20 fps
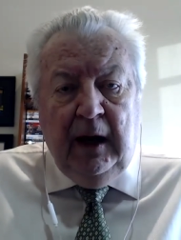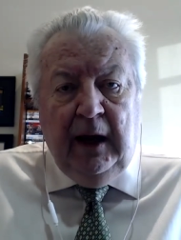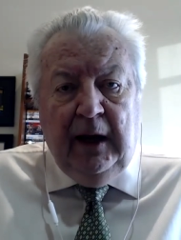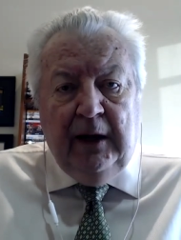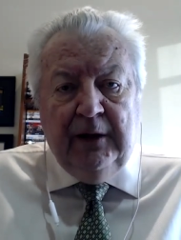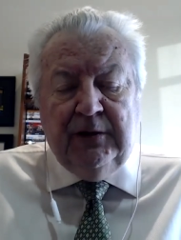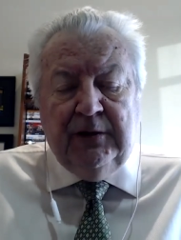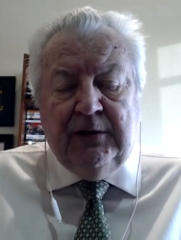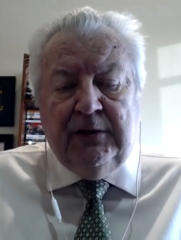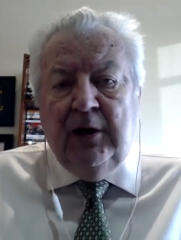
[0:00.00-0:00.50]

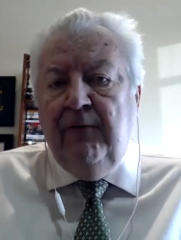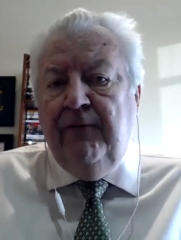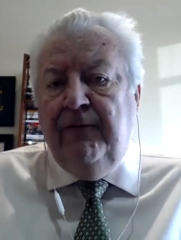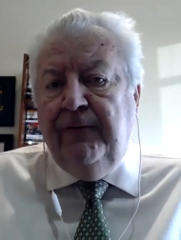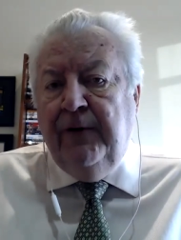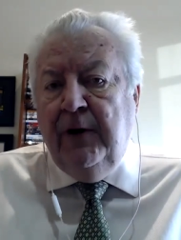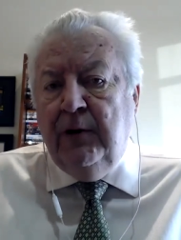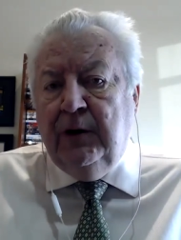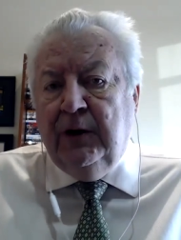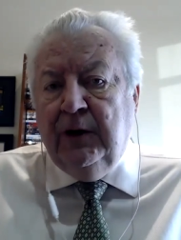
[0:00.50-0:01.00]
is so
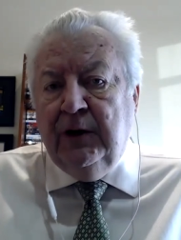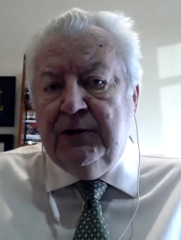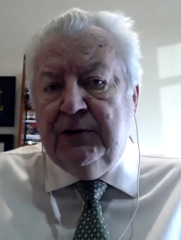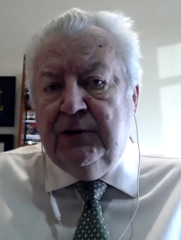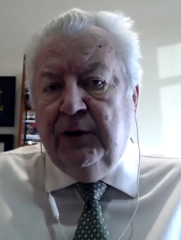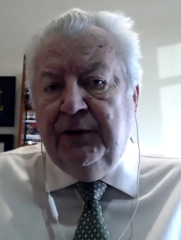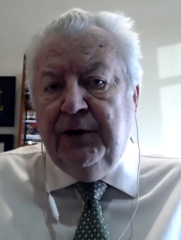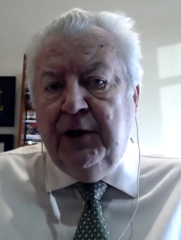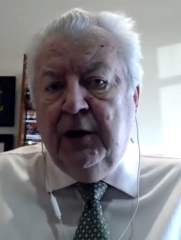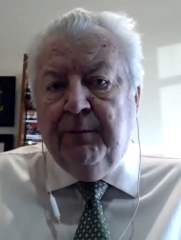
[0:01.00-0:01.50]
focused
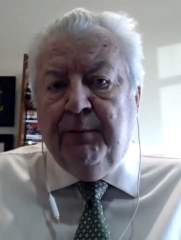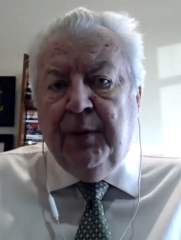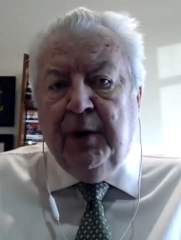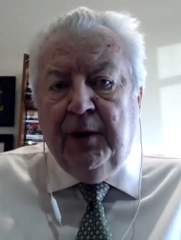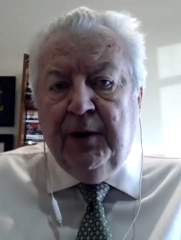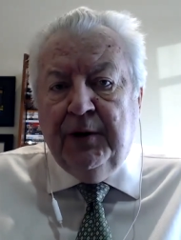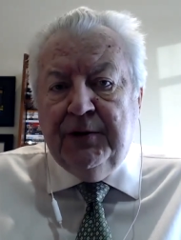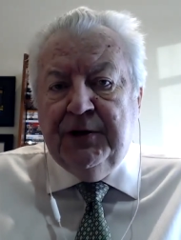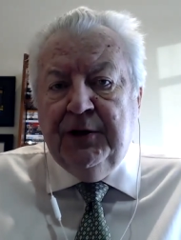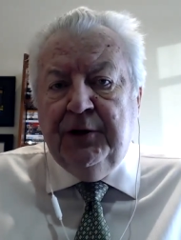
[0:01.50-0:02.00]
on their
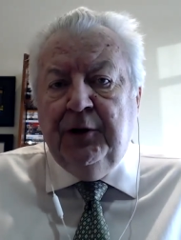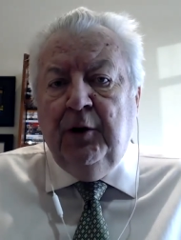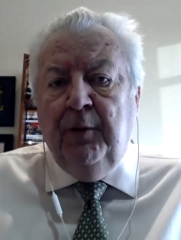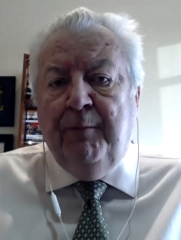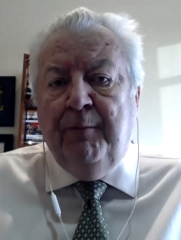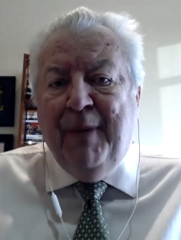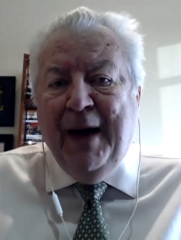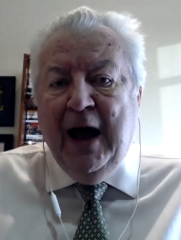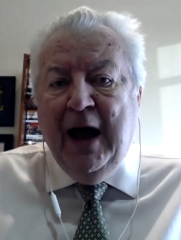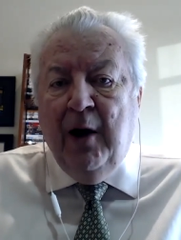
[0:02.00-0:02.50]
personal
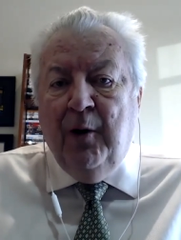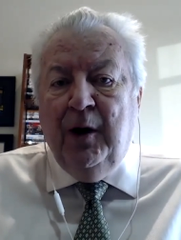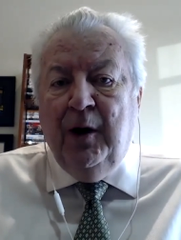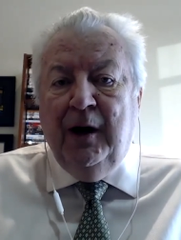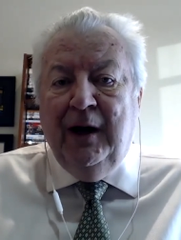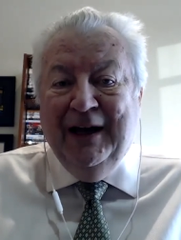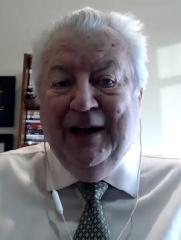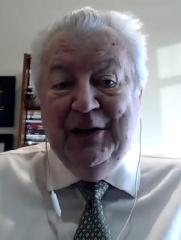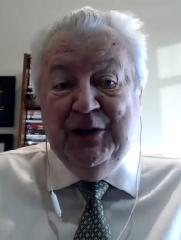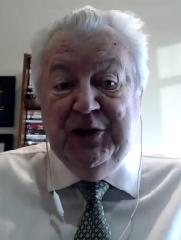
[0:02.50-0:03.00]

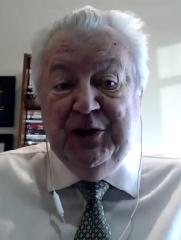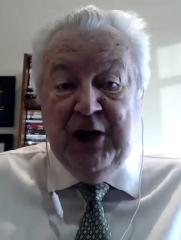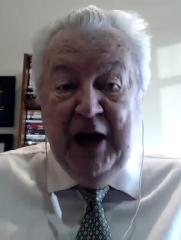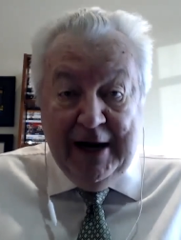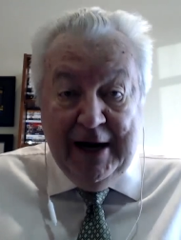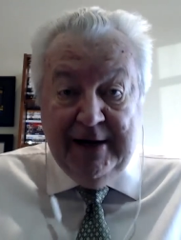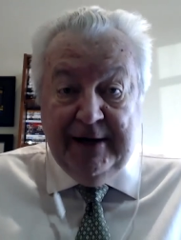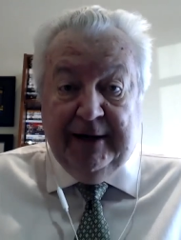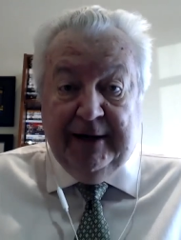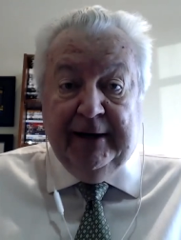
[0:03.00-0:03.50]
power
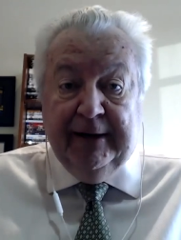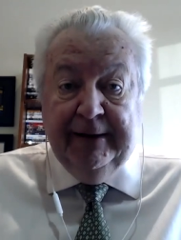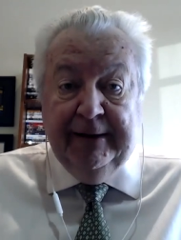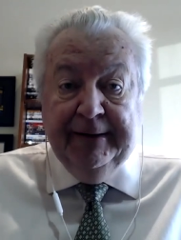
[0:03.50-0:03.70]
agenda